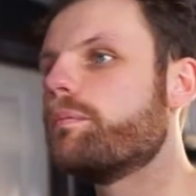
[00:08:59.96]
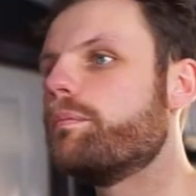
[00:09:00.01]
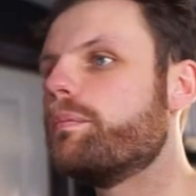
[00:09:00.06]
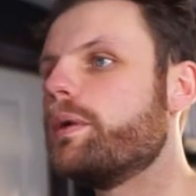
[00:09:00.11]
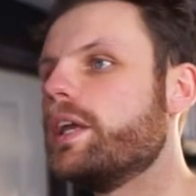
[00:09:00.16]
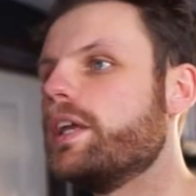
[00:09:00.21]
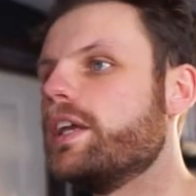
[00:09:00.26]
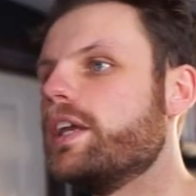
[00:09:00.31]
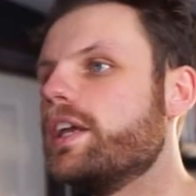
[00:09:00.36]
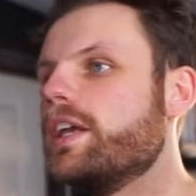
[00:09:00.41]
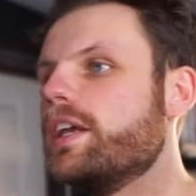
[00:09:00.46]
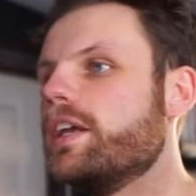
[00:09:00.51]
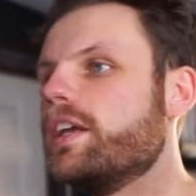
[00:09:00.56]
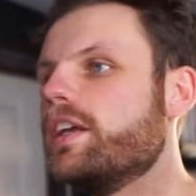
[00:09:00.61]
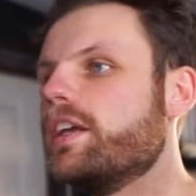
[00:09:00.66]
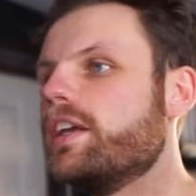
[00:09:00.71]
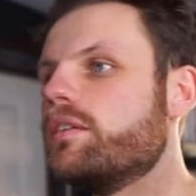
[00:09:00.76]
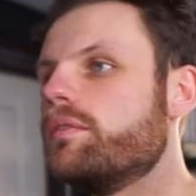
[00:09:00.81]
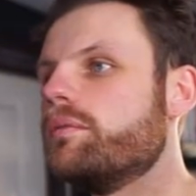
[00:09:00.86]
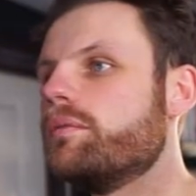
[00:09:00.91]
Pinky
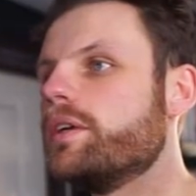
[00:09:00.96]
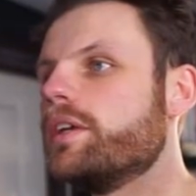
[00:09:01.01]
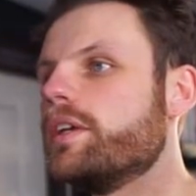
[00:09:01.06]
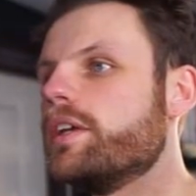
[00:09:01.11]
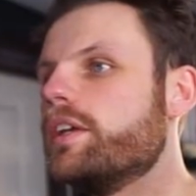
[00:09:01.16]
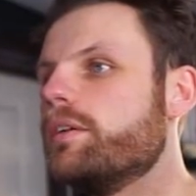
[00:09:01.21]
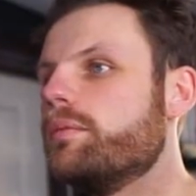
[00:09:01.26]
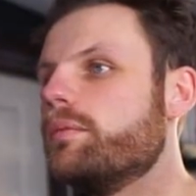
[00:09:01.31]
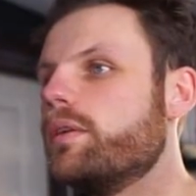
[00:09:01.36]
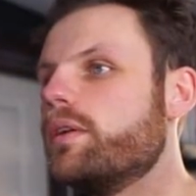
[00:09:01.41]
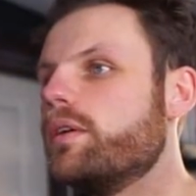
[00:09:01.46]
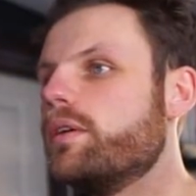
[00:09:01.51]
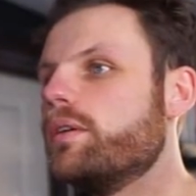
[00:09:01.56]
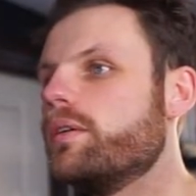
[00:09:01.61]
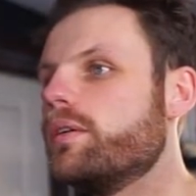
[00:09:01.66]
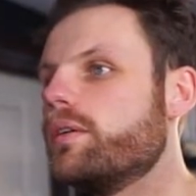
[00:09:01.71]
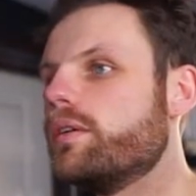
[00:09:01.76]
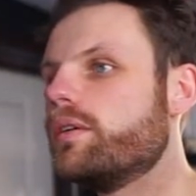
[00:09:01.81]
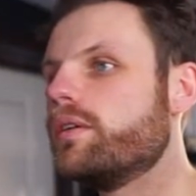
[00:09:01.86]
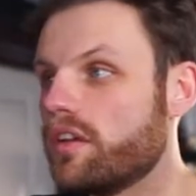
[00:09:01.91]
blue.
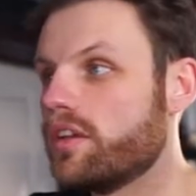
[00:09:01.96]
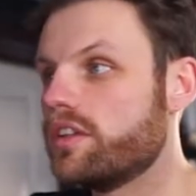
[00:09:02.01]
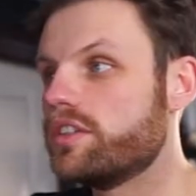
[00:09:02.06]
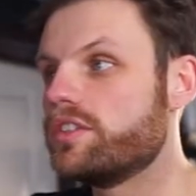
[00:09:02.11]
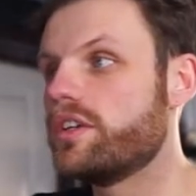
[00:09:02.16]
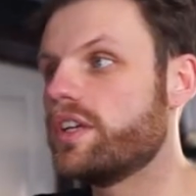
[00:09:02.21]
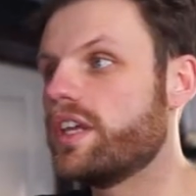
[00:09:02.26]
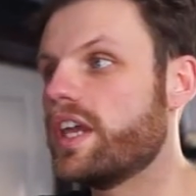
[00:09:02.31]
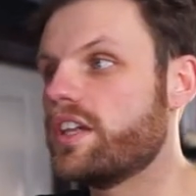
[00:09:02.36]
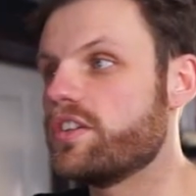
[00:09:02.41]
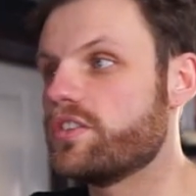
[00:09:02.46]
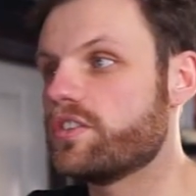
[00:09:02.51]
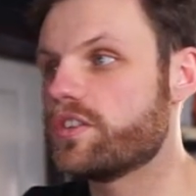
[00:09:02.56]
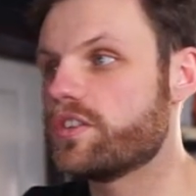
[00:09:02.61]
So again,